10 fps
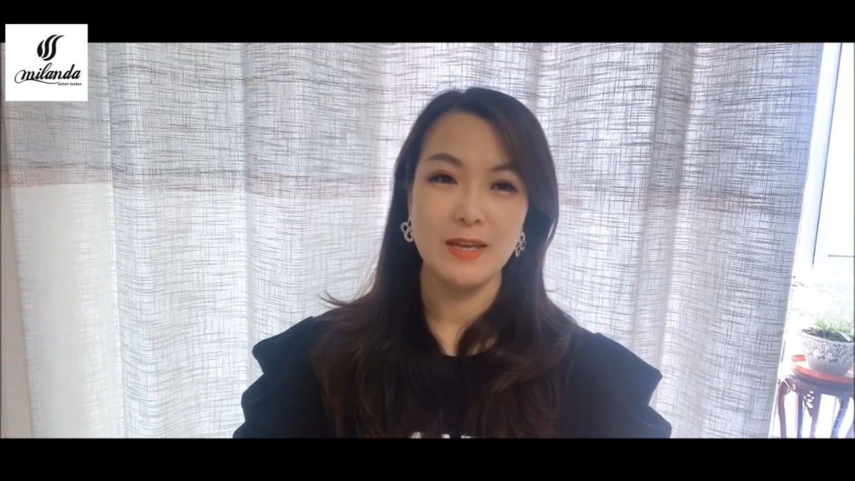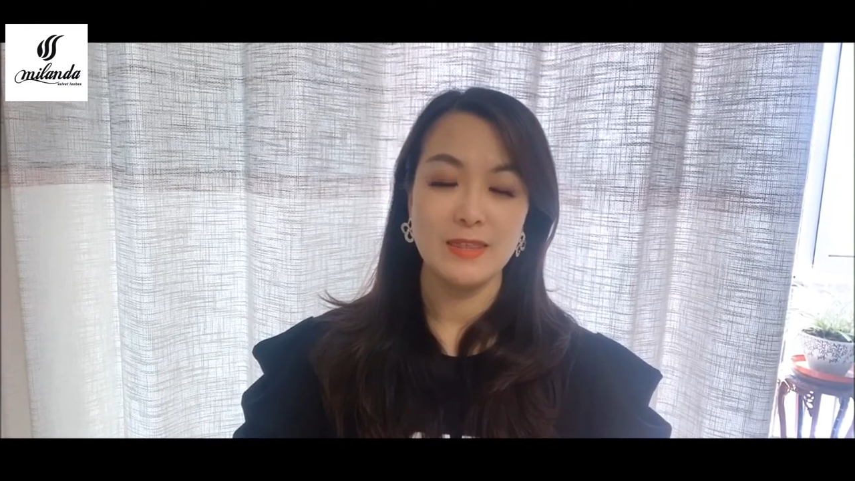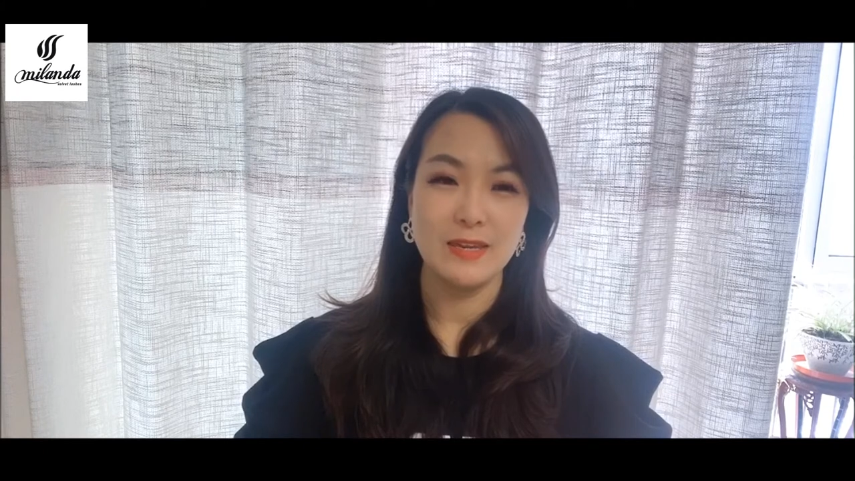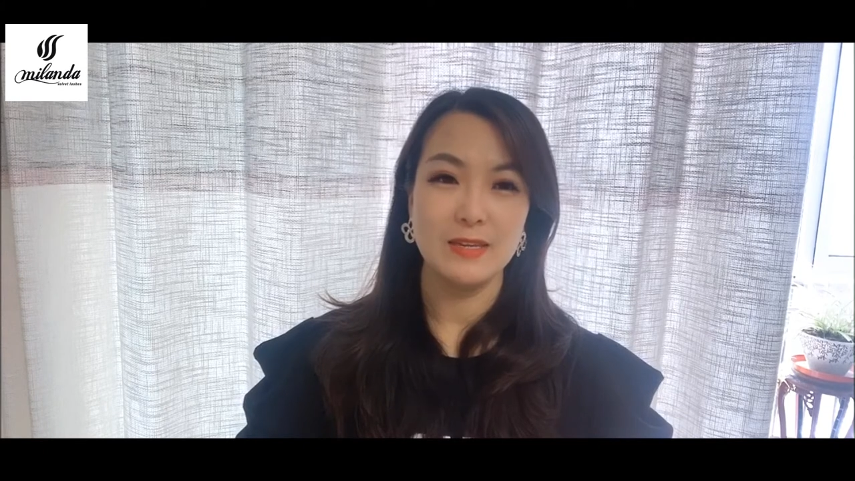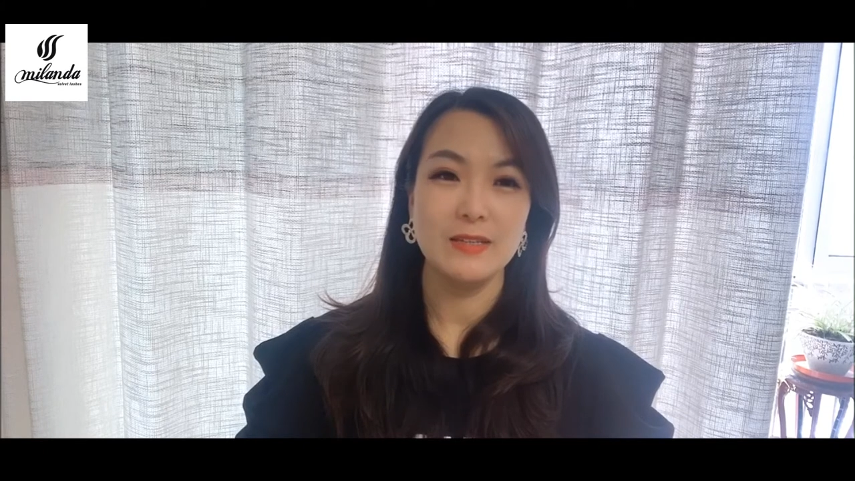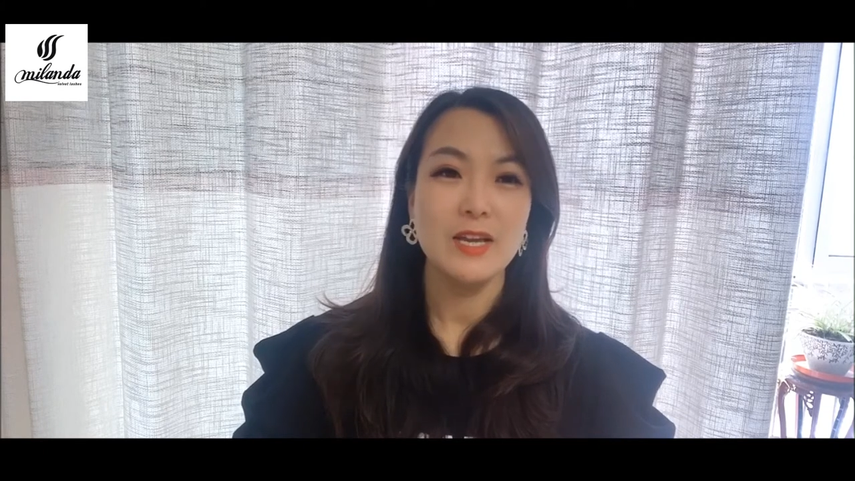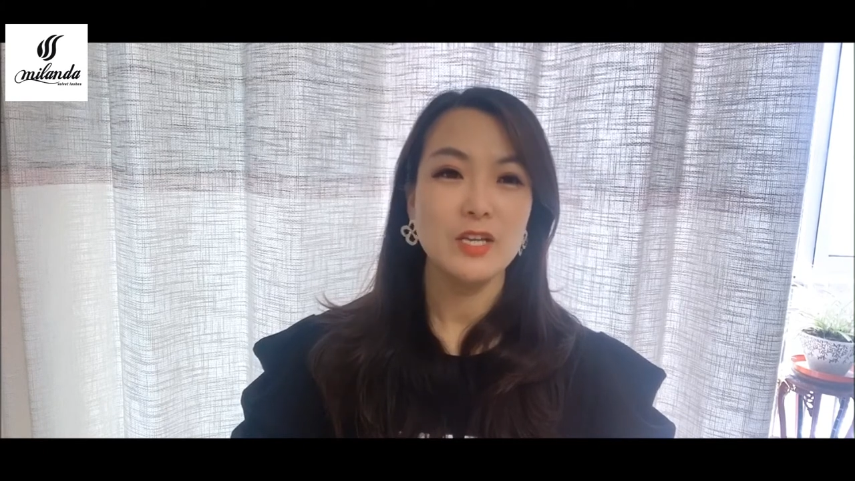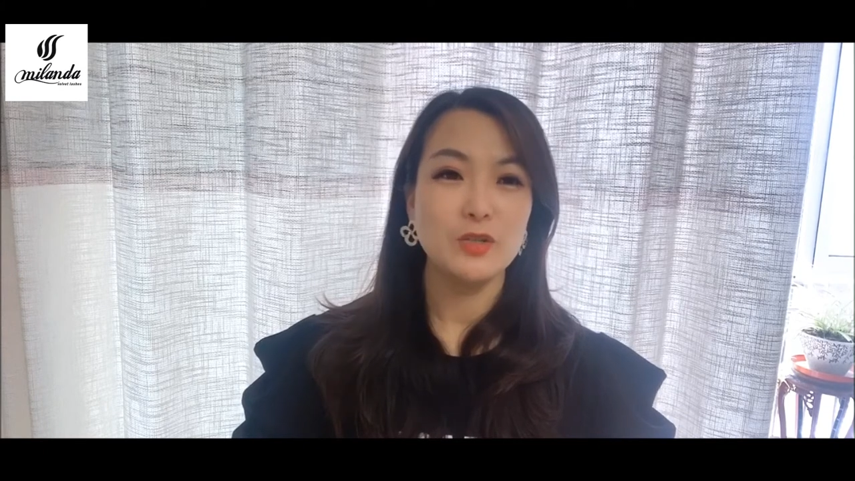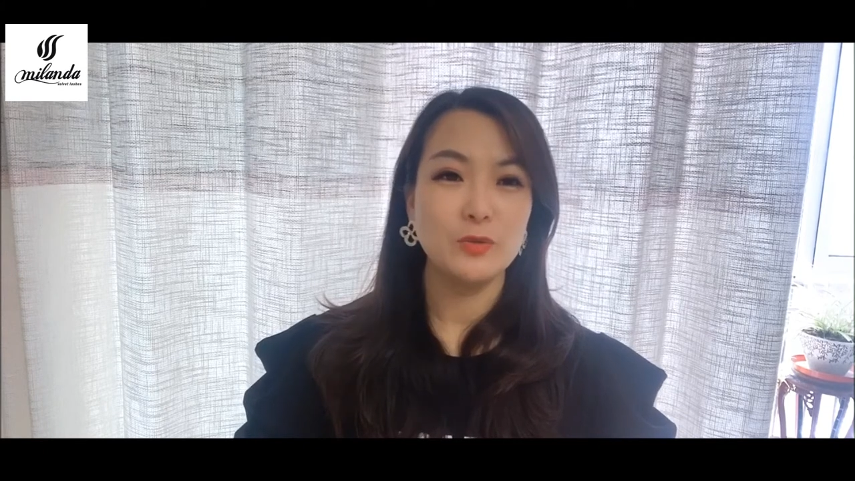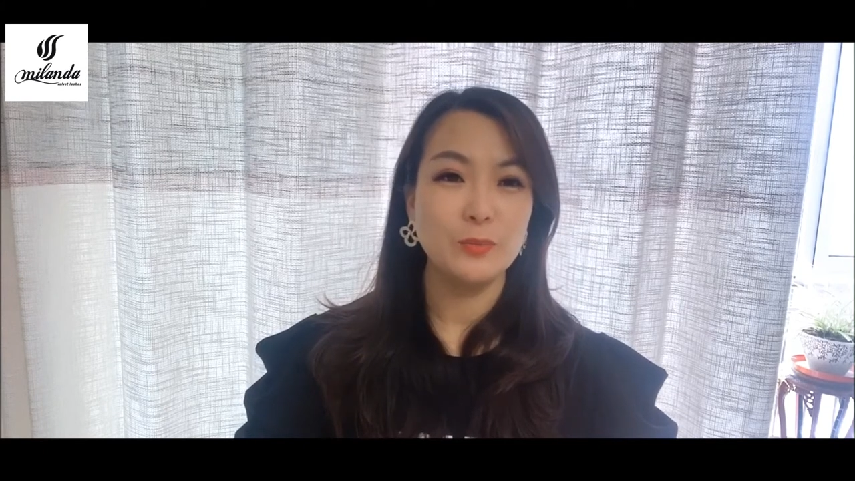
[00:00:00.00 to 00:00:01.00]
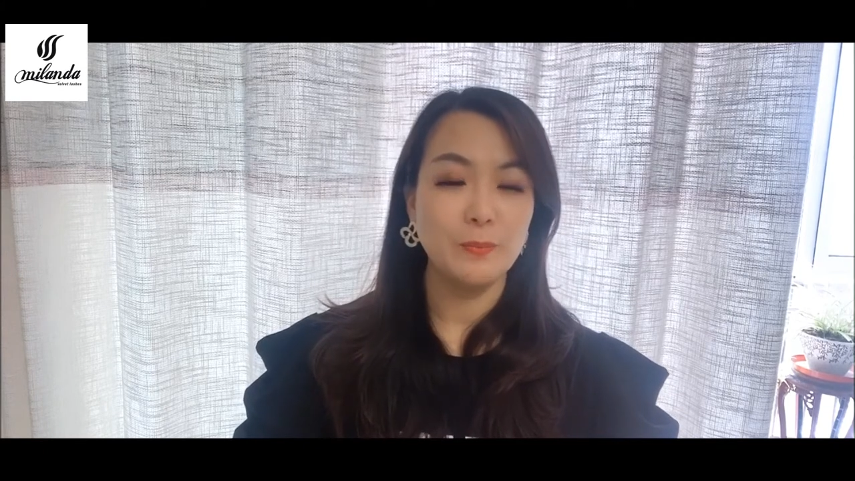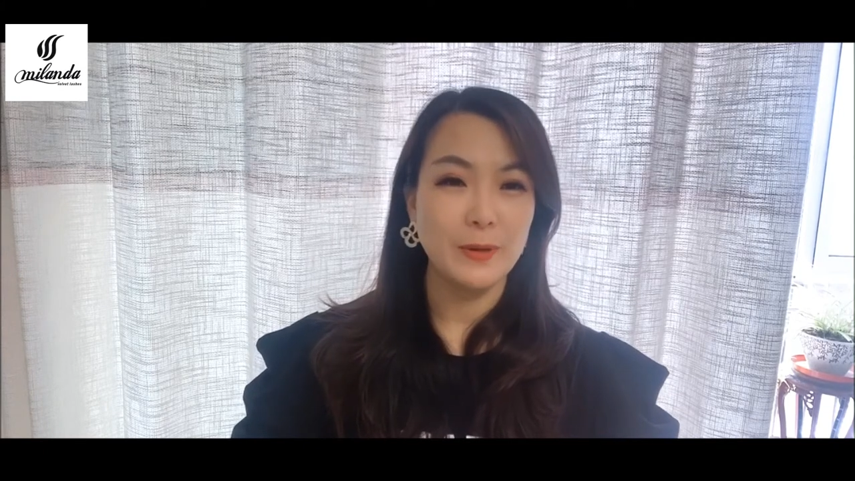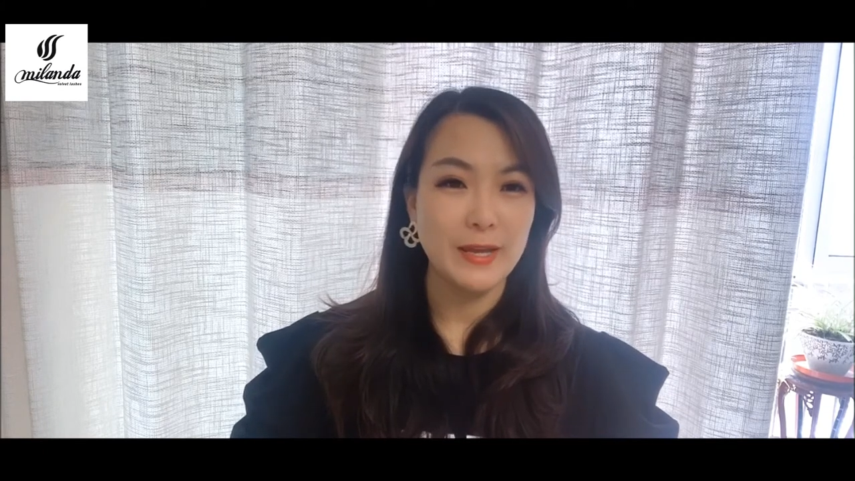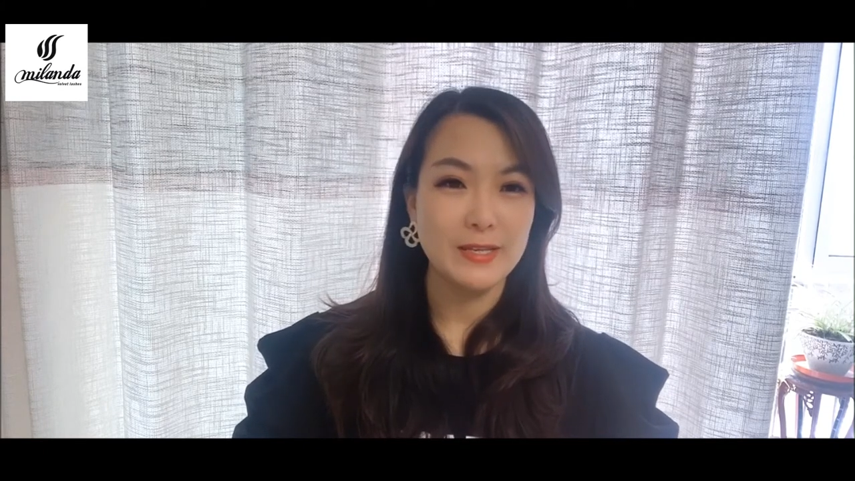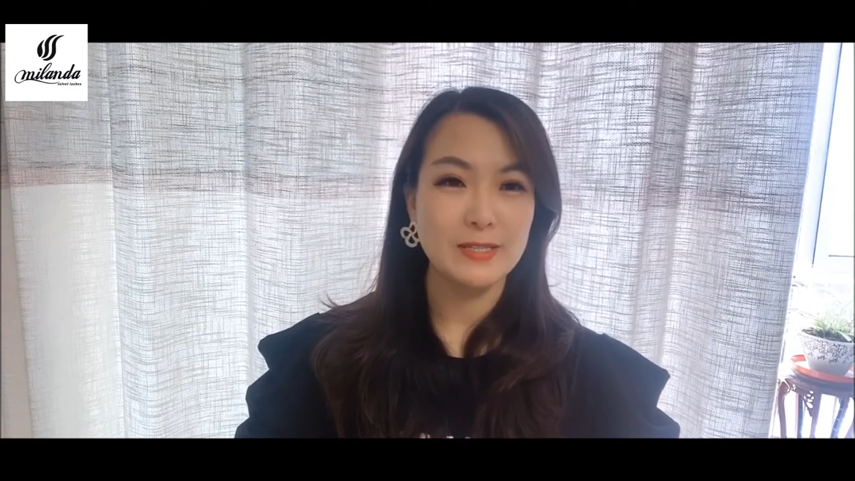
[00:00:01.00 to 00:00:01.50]
then you
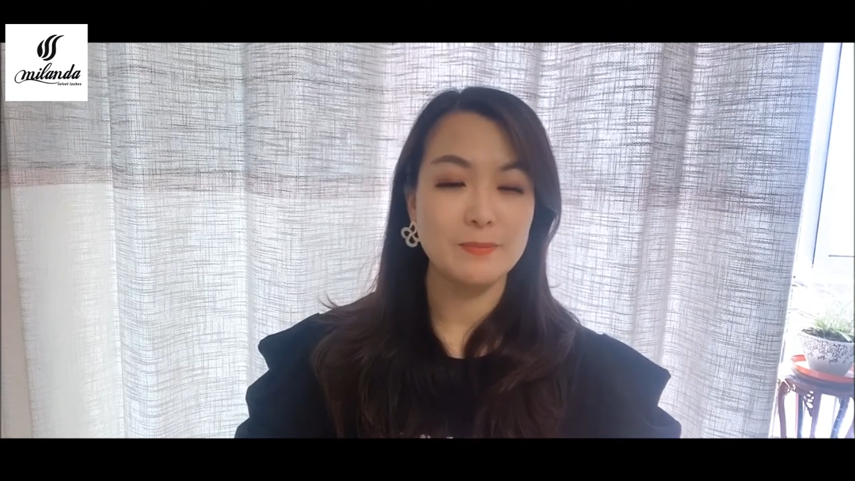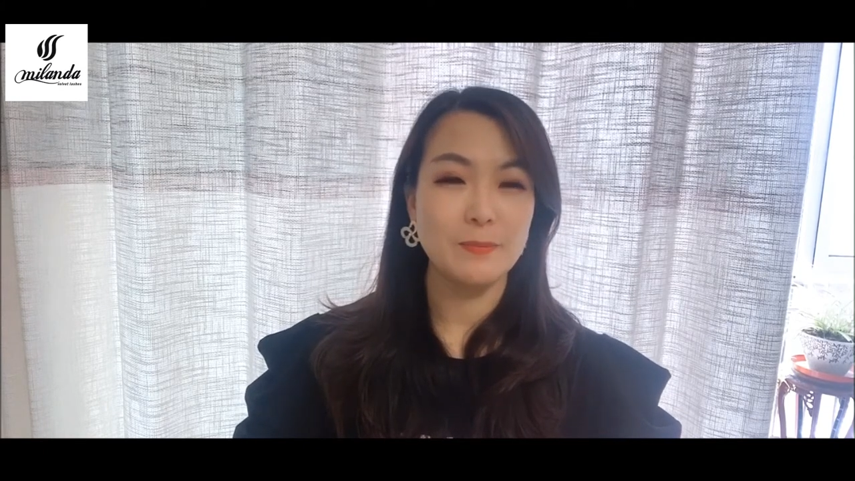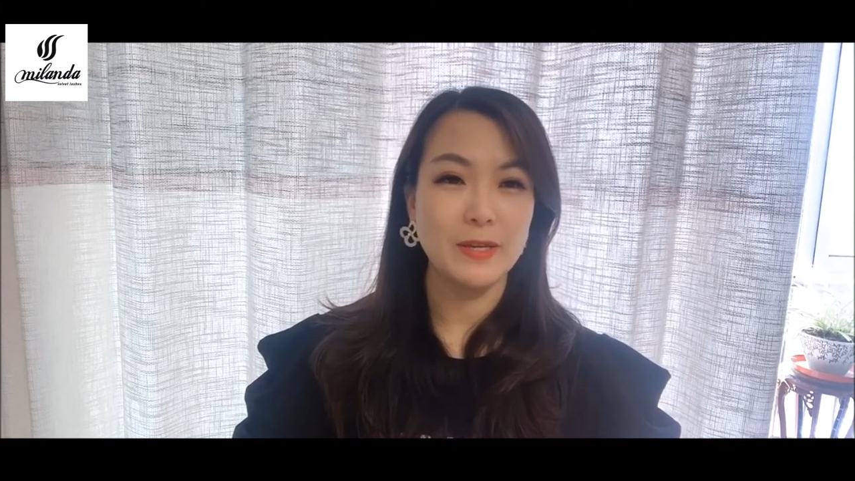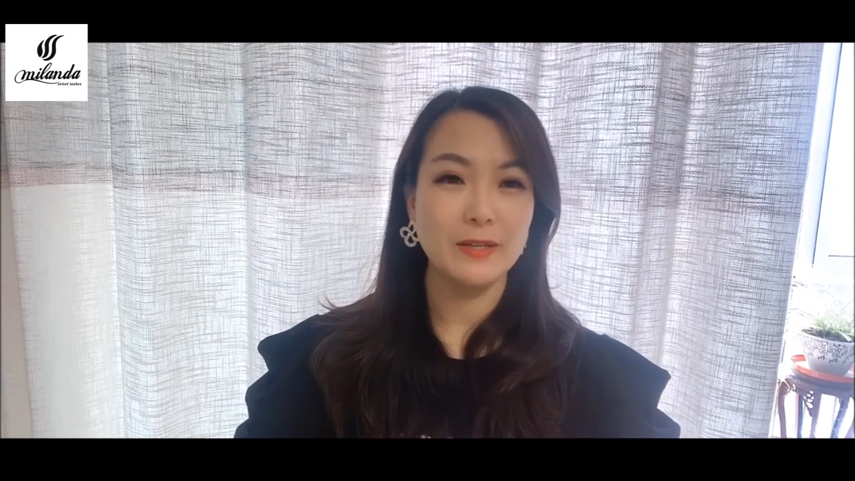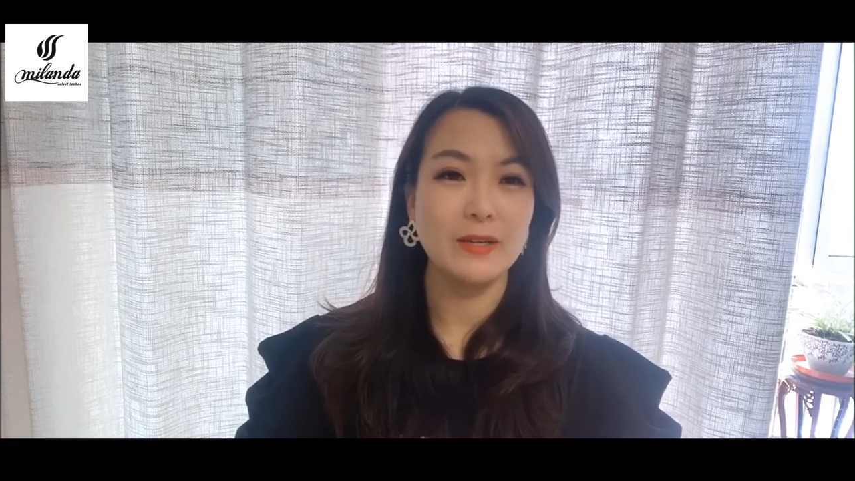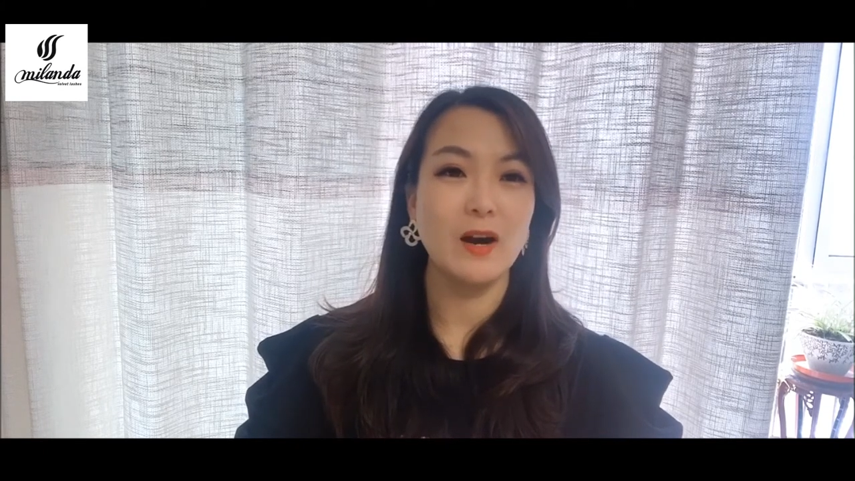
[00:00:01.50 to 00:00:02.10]
place big